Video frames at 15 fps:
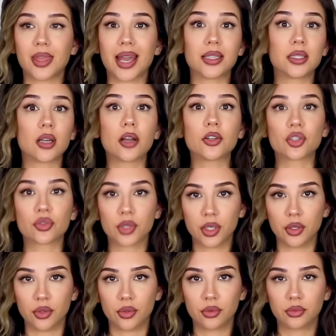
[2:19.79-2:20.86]
that's not
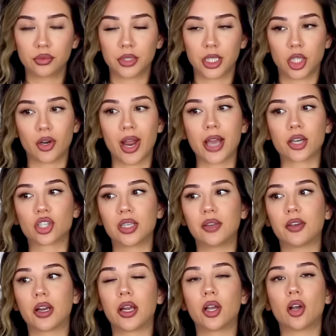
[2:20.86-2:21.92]
true, that they're actually very